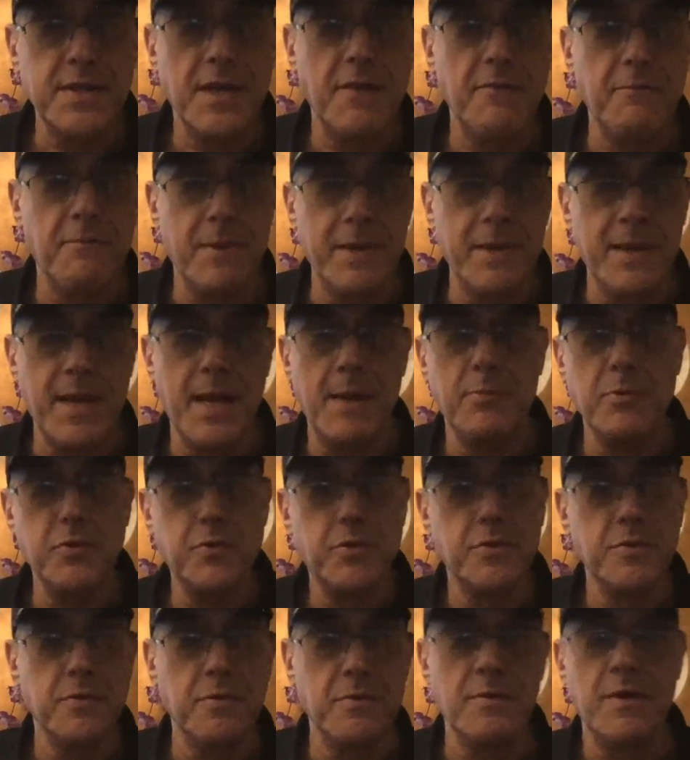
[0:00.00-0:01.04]
I've been able
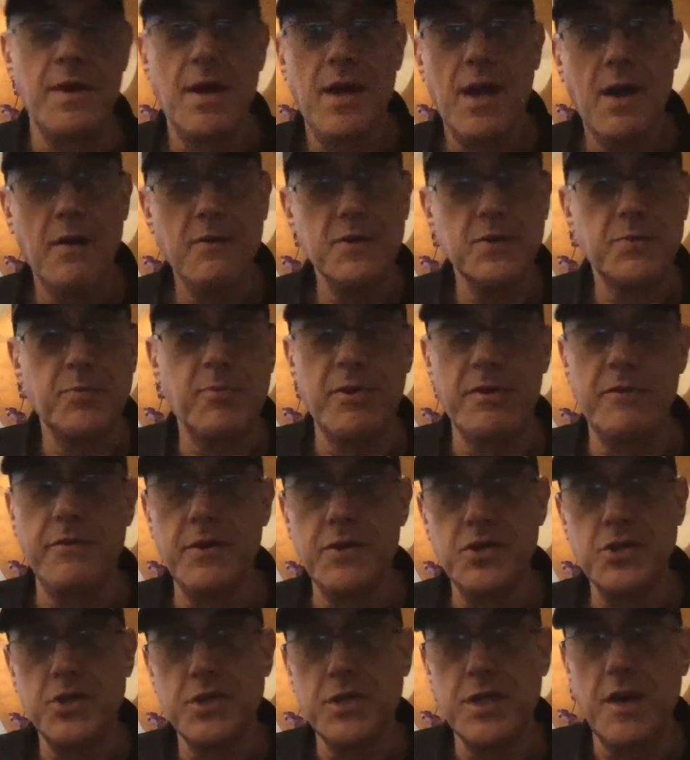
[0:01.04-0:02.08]
to, I was
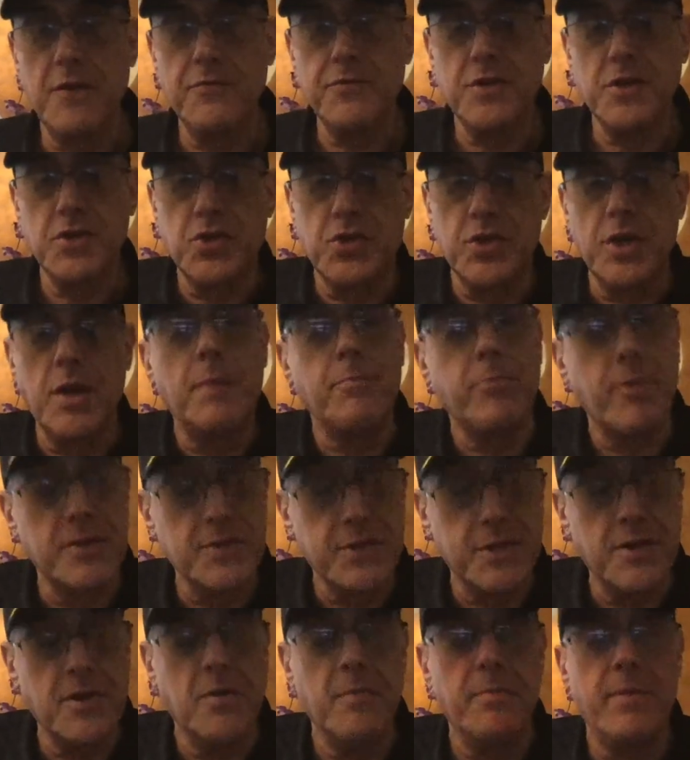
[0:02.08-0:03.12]
privileged enough to share,
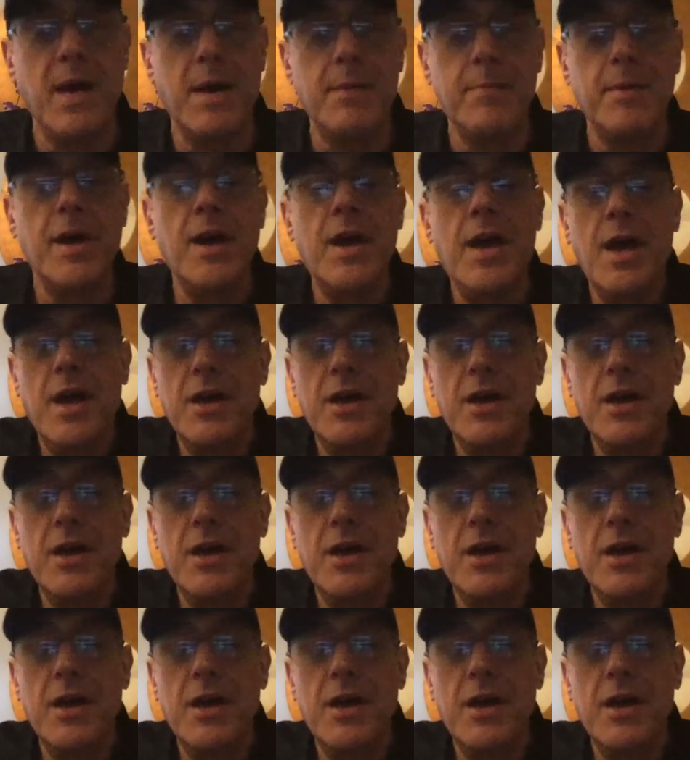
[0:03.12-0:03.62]
President Obama,